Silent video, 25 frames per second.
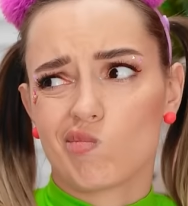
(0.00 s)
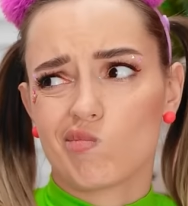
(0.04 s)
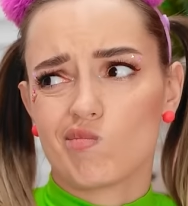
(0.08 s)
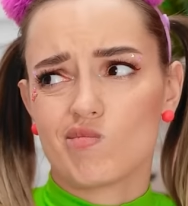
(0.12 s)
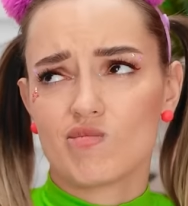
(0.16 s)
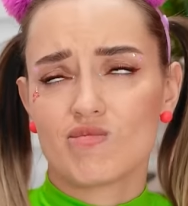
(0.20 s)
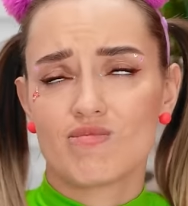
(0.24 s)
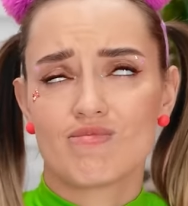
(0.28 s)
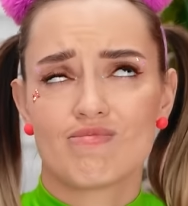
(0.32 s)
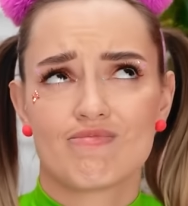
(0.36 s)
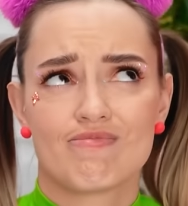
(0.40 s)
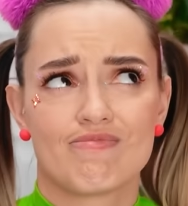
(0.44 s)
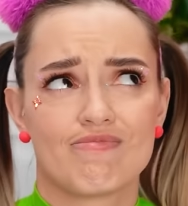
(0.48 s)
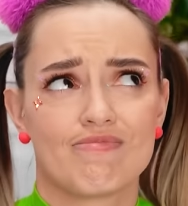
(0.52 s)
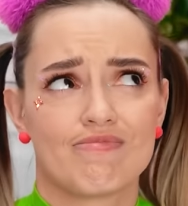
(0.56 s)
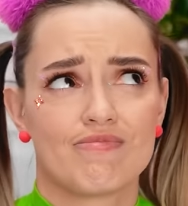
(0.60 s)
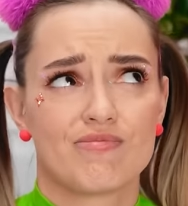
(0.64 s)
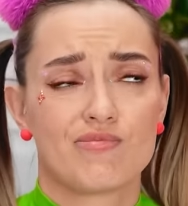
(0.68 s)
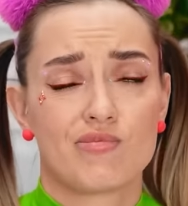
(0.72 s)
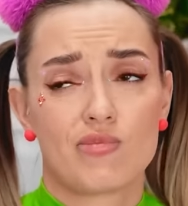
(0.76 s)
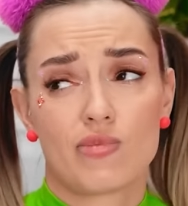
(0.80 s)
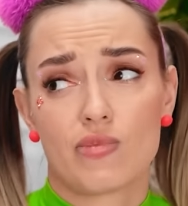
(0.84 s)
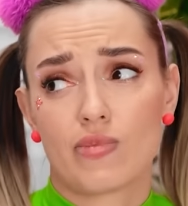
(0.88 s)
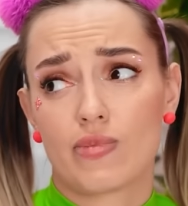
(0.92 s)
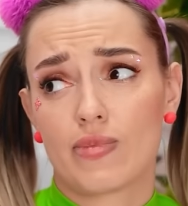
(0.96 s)

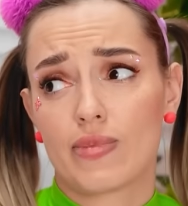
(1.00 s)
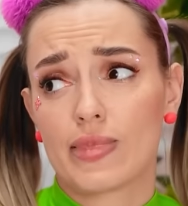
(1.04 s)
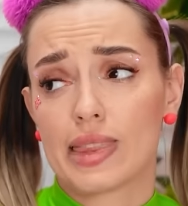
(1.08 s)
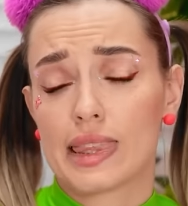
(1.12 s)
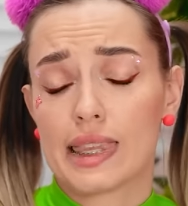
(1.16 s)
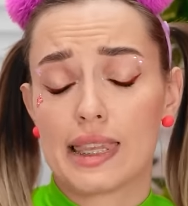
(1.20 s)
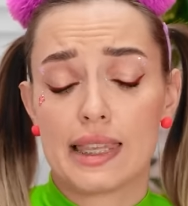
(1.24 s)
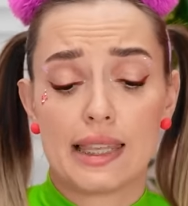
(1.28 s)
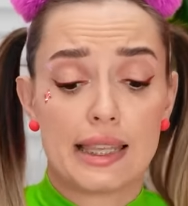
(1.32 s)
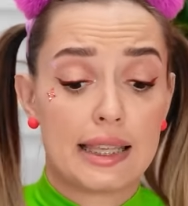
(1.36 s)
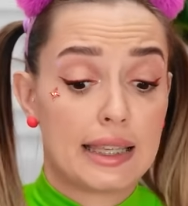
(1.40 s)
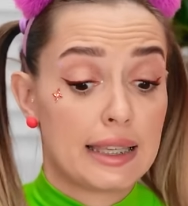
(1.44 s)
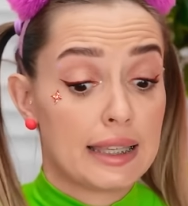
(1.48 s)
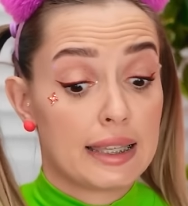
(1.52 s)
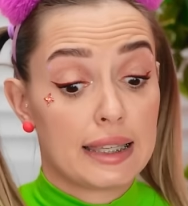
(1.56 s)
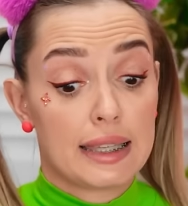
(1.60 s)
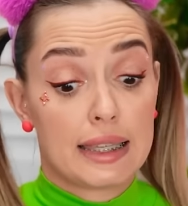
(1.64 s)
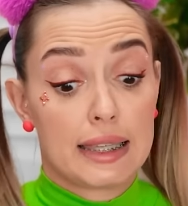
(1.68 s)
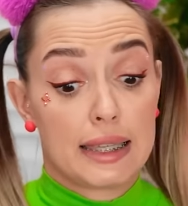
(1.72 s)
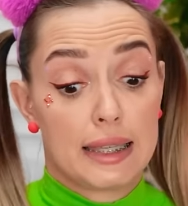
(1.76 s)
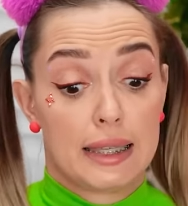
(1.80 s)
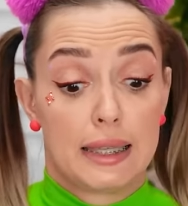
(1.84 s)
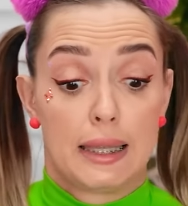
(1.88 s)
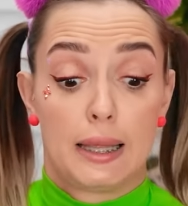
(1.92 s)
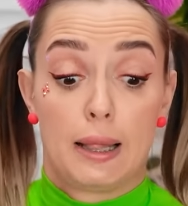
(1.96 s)
Hmm.
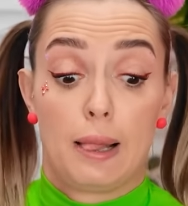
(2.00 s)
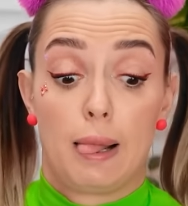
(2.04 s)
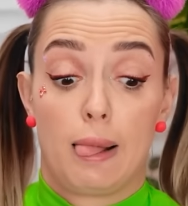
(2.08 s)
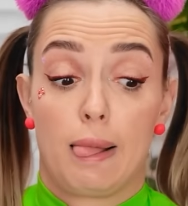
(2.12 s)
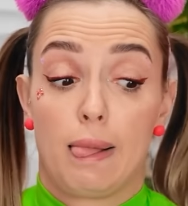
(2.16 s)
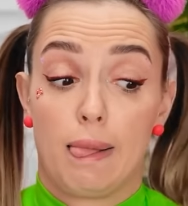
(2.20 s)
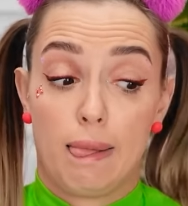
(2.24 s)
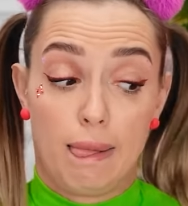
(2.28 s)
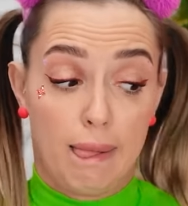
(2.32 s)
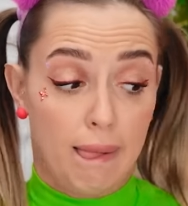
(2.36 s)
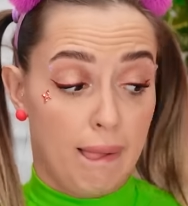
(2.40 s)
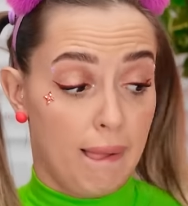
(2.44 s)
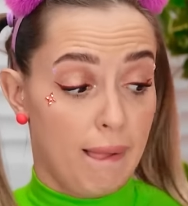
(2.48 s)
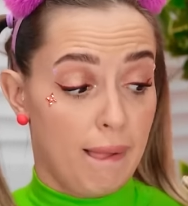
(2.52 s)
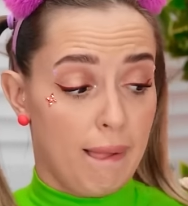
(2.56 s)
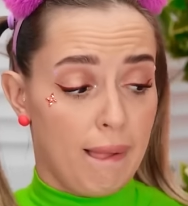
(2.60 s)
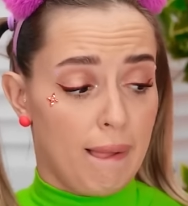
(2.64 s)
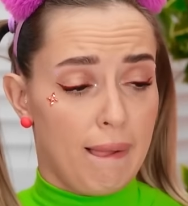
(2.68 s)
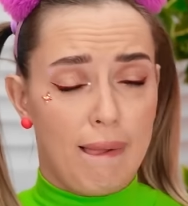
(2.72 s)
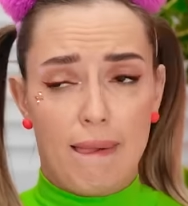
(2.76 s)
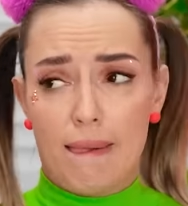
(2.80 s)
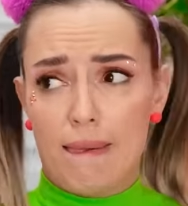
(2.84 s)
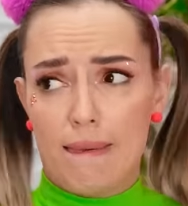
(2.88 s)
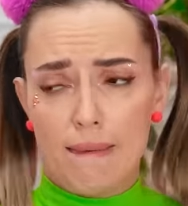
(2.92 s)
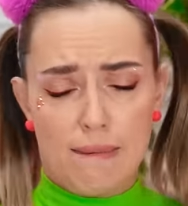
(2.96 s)
Well, maybe this can
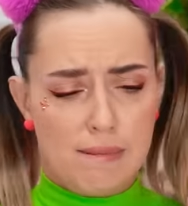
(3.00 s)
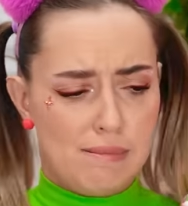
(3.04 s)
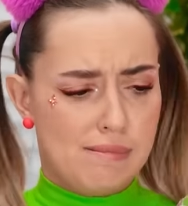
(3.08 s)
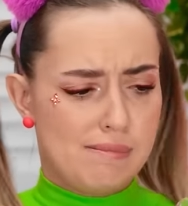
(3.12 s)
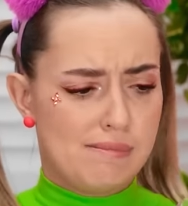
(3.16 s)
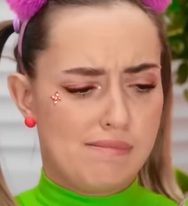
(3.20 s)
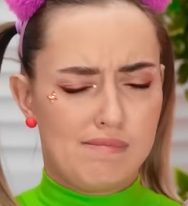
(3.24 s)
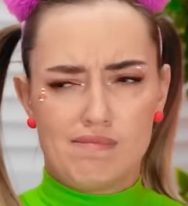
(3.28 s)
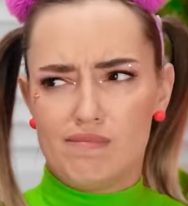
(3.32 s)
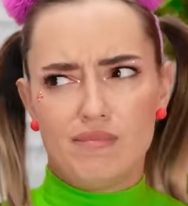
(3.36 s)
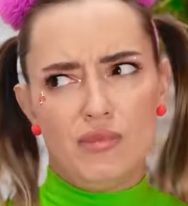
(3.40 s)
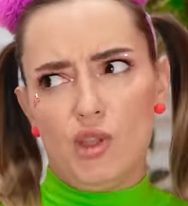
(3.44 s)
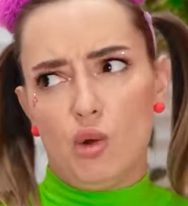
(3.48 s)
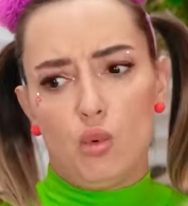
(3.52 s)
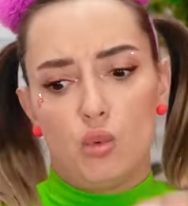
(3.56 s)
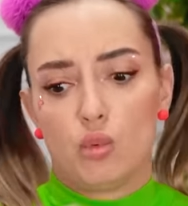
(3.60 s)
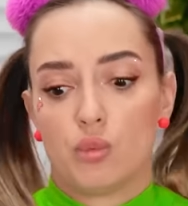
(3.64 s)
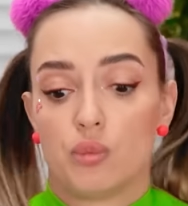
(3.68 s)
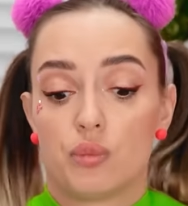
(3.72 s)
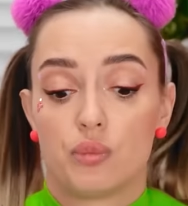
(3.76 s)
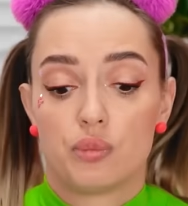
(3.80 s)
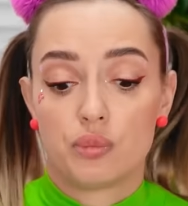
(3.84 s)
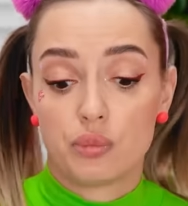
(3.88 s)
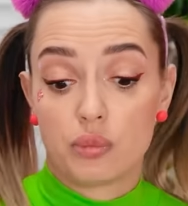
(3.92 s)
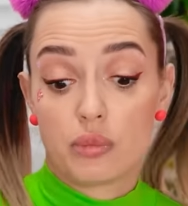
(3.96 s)
help? No.
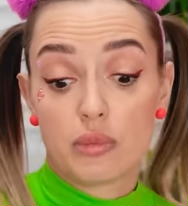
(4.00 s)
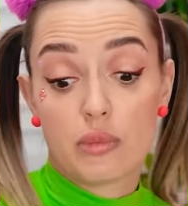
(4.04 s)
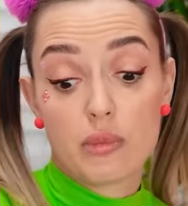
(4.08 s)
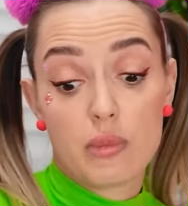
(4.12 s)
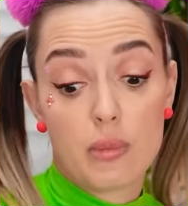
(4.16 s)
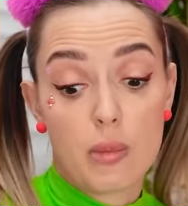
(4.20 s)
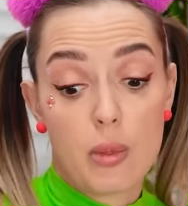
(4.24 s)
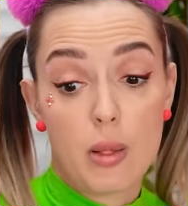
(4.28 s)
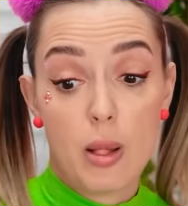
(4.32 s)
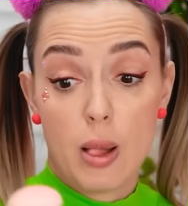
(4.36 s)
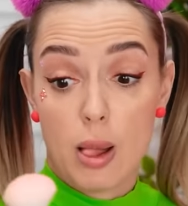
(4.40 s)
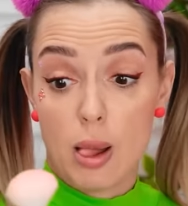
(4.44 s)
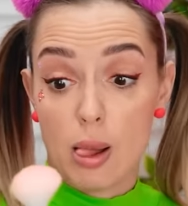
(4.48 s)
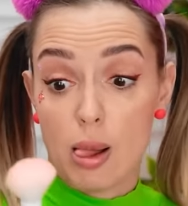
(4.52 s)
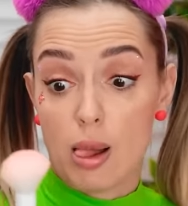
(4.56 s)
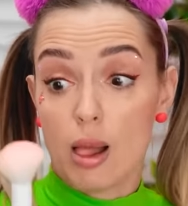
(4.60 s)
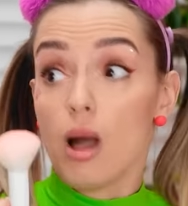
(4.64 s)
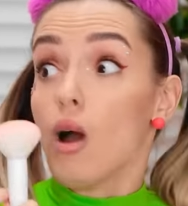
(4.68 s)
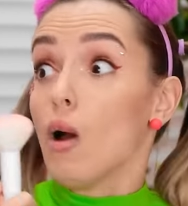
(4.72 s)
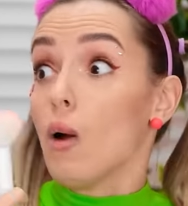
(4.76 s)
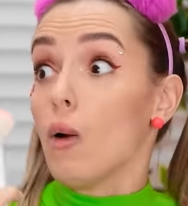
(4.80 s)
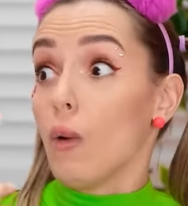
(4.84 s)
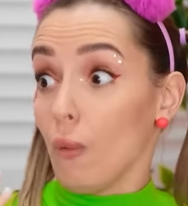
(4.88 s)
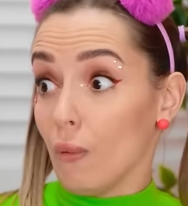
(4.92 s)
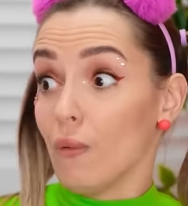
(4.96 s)

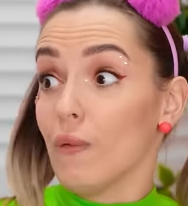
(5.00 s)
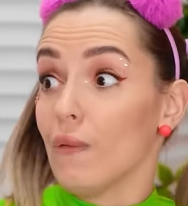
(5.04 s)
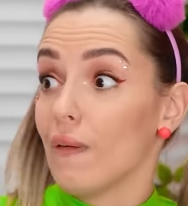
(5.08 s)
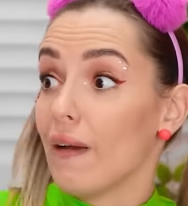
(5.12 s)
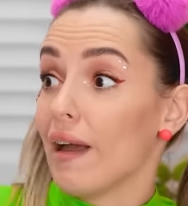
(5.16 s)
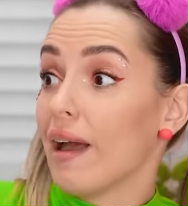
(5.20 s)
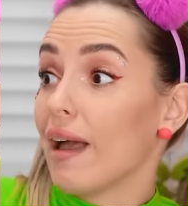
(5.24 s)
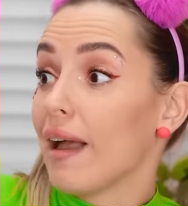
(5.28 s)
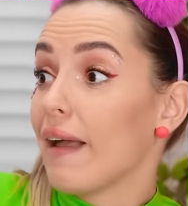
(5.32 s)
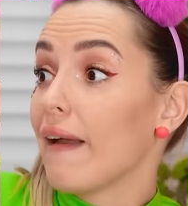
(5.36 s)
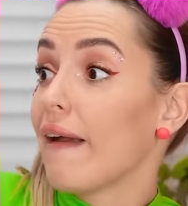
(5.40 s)
Oh! Maybe